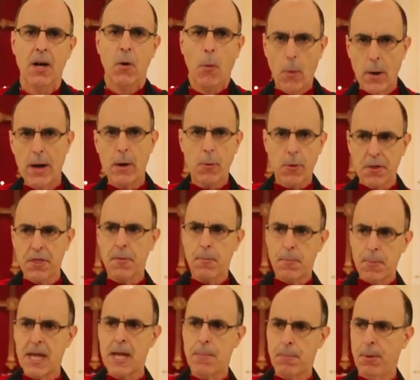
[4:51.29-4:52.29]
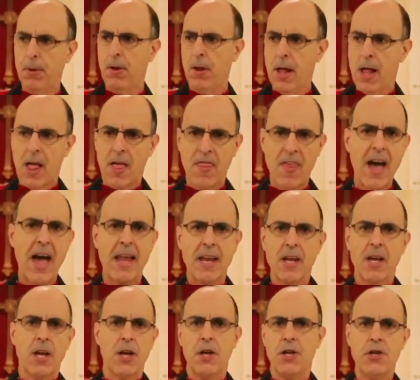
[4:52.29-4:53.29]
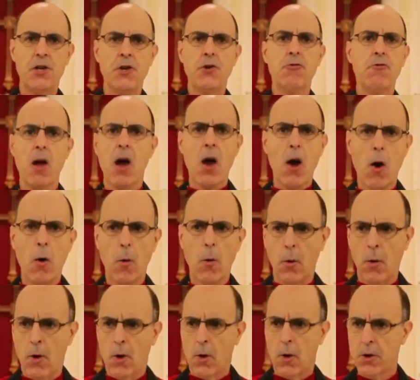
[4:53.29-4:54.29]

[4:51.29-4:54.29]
We were the people that you know.